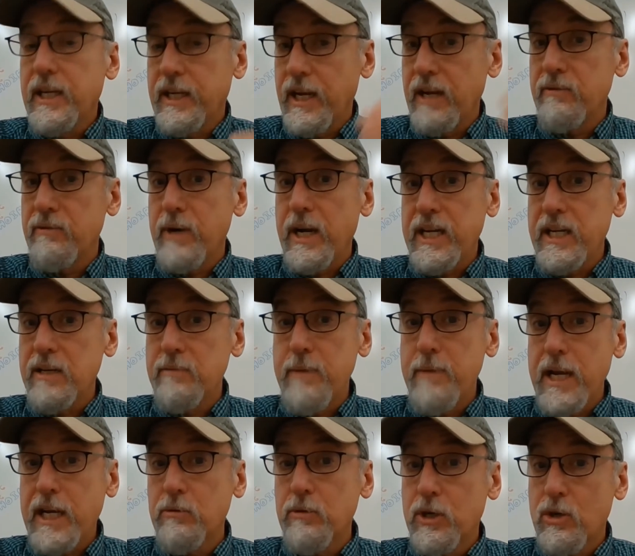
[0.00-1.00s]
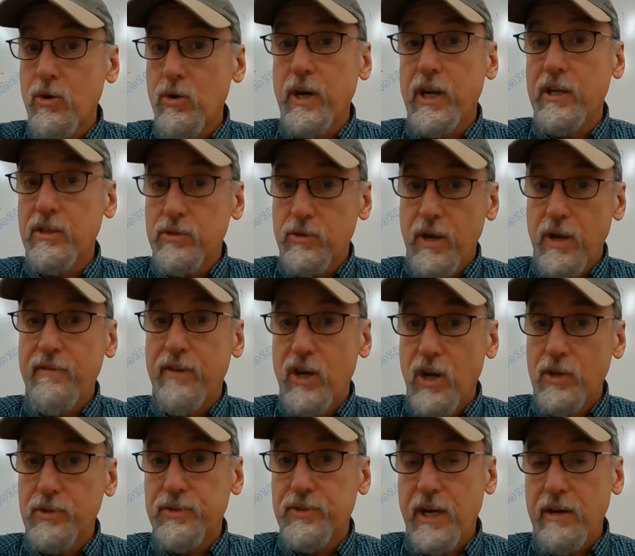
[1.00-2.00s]
Get ready to make a recording. So I have it
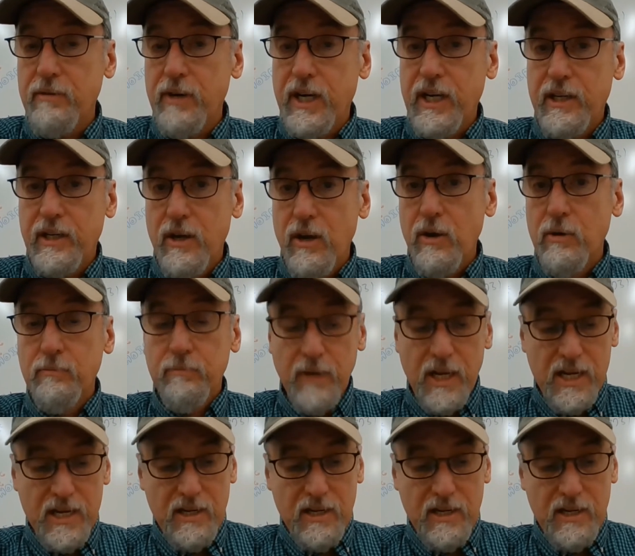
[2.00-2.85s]
all set, ready to go.